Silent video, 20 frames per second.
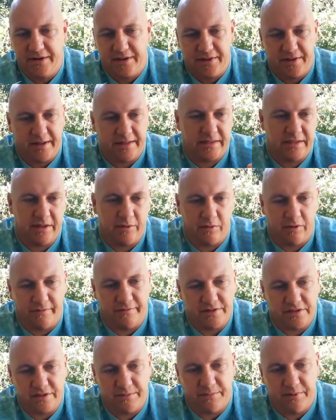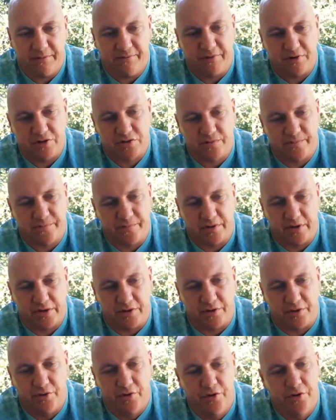that there will obviously be finished with the
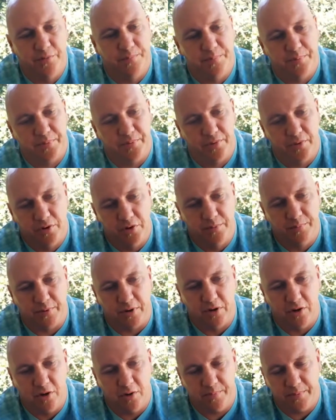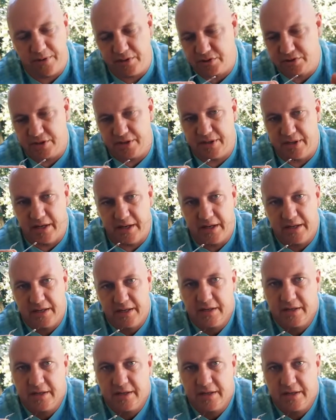little loop on loop into the